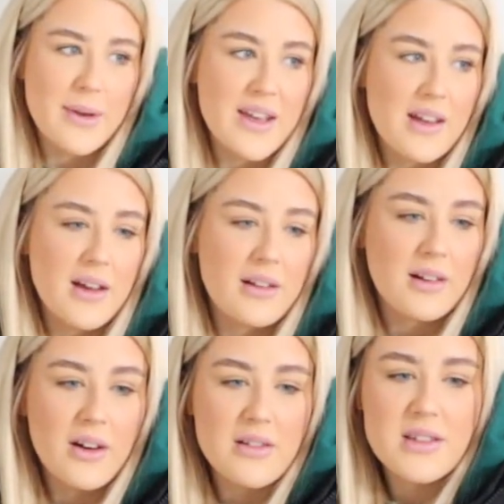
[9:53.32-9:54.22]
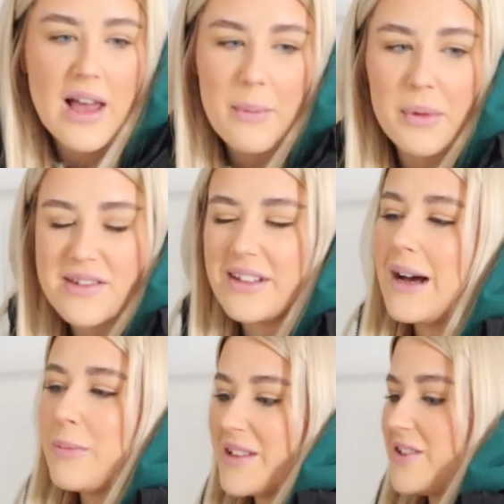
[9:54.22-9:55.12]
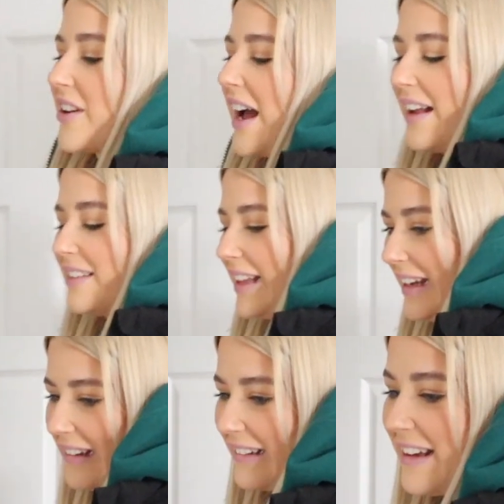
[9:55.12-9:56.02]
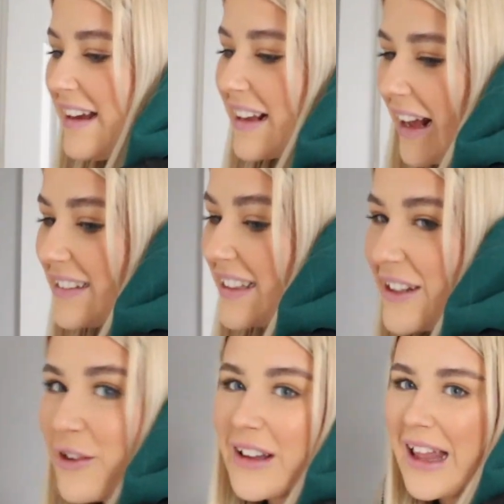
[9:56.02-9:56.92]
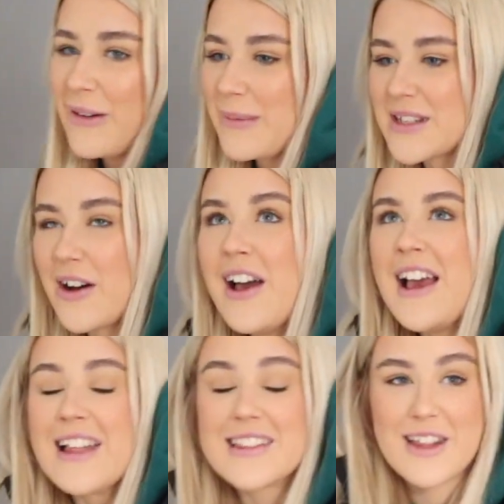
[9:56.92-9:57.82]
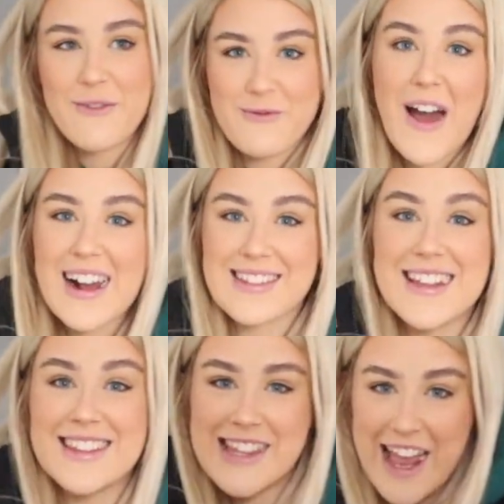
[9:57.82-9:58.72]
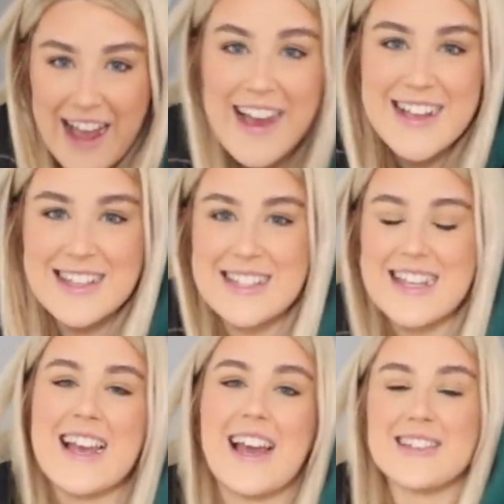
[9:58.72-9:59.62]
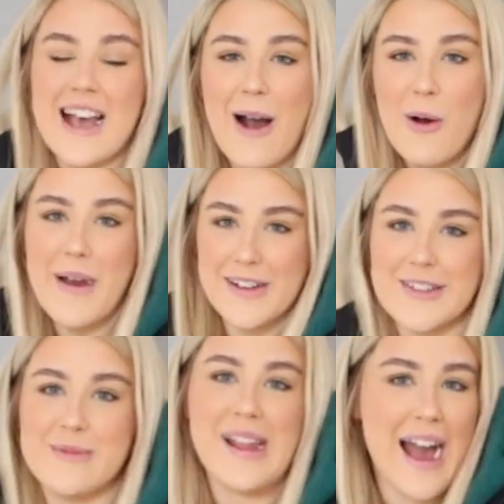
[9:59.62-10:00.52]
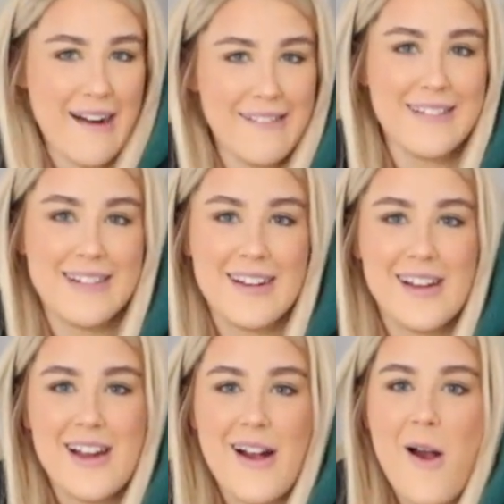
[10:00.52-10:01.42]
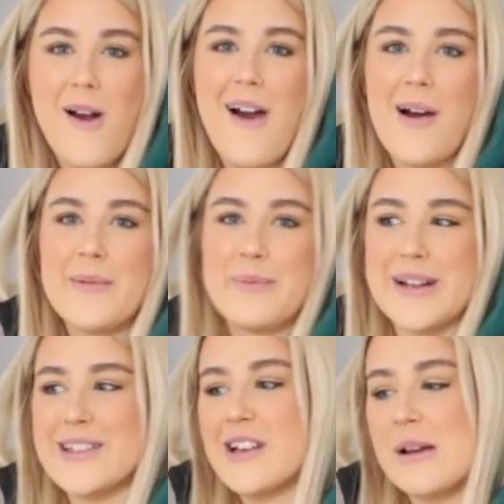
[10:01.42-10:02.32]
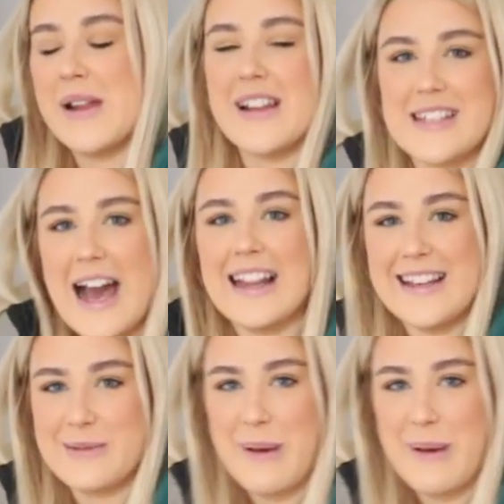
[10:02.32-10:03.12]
week because Emily's allowed me to, kindly enough allowed me to. The fact that this is our bedroom now, but it's gonna be Natalia's